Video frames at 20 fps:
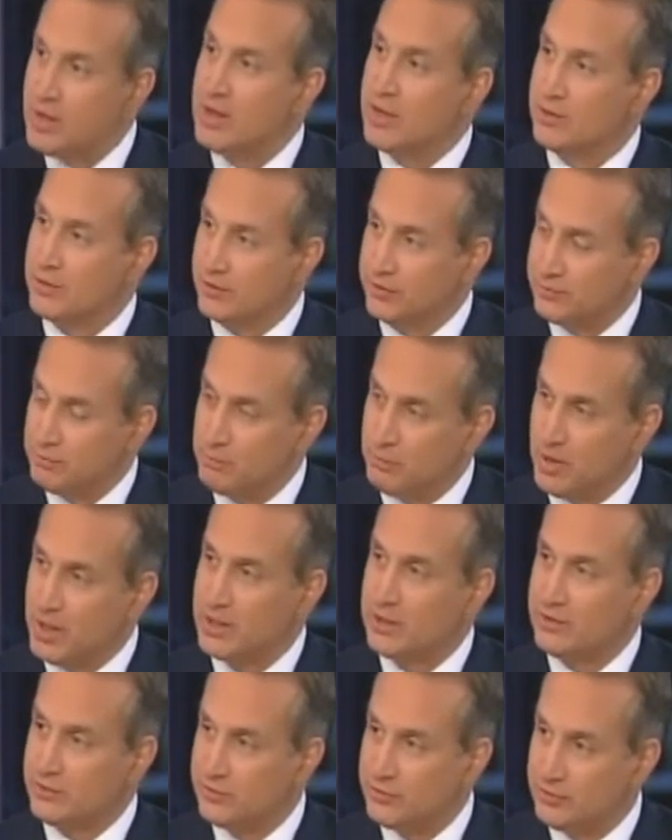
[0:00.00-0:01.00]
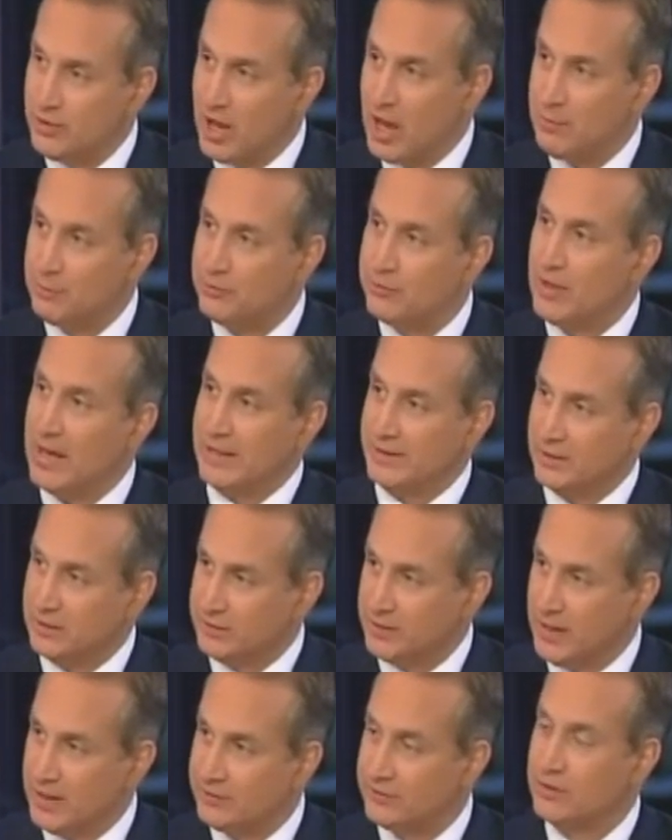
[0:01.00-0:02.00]
The buck stops at the
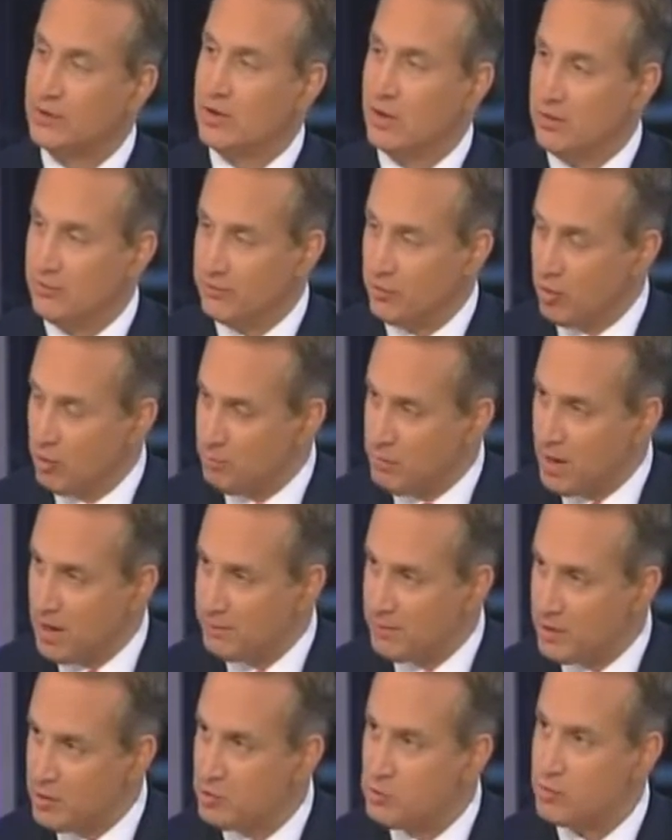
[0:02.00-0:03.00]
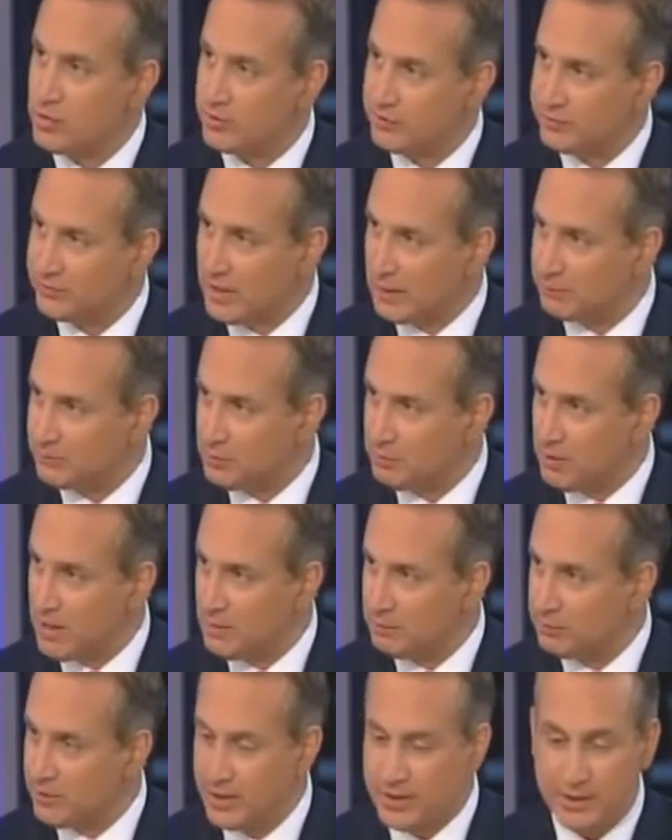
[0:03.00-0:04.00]
desk of Obama, who has stopped the
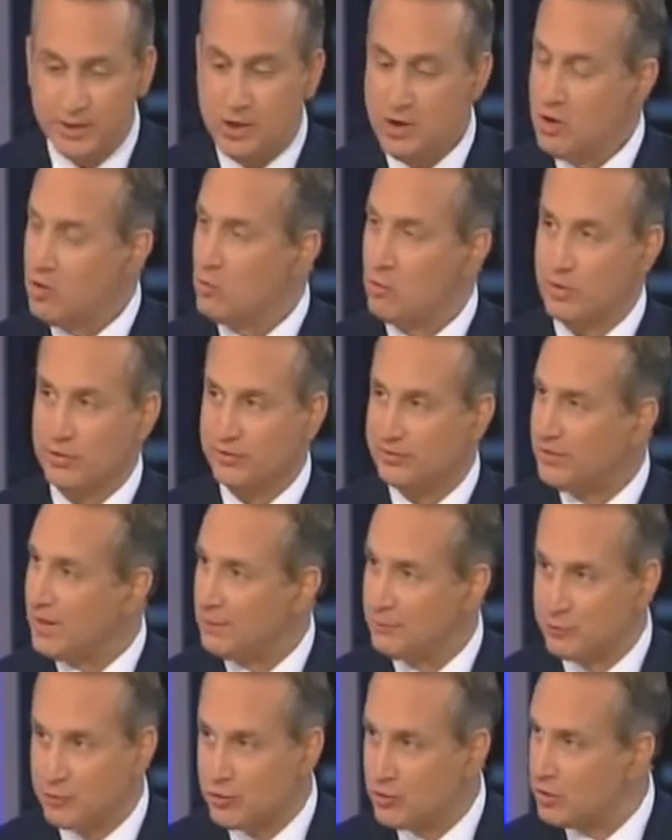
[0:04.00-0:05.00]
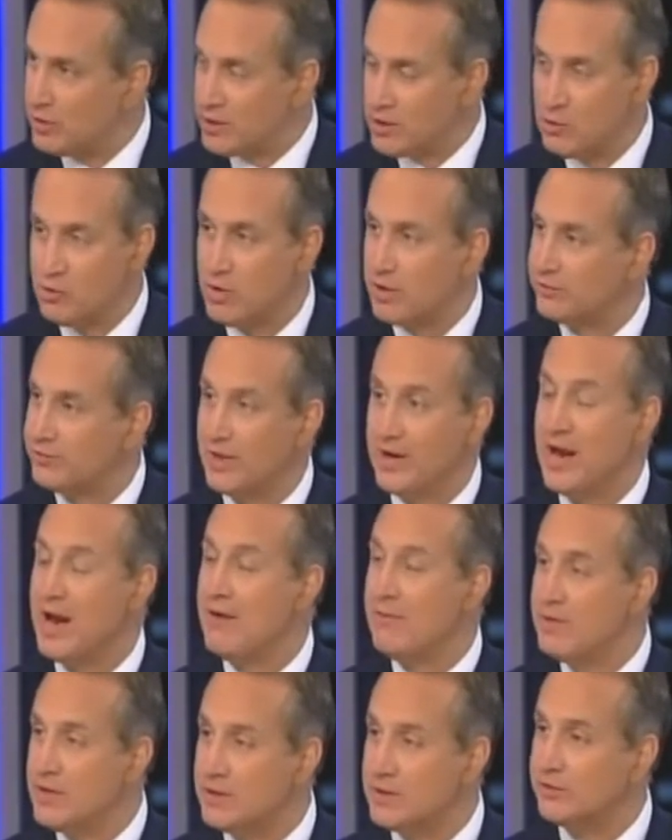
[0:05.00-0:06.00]
pipeline, who has stopped drilling, who has done
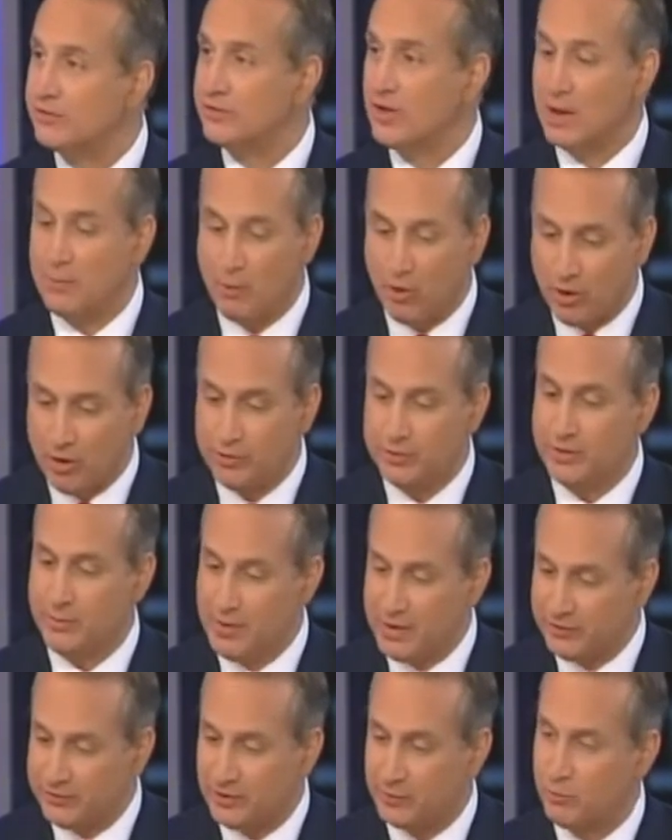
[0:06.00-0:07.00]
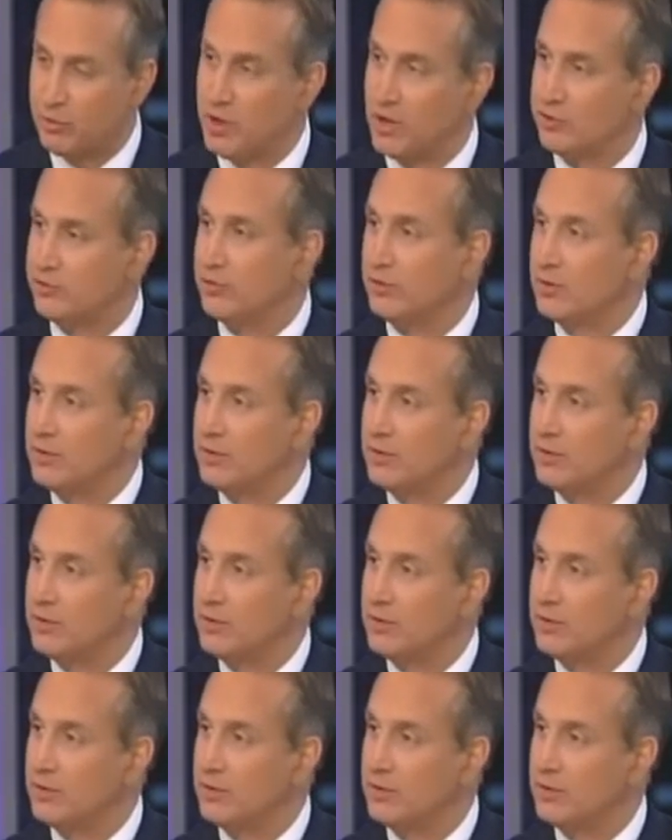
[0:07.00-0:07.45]
everything to stop our domestic production.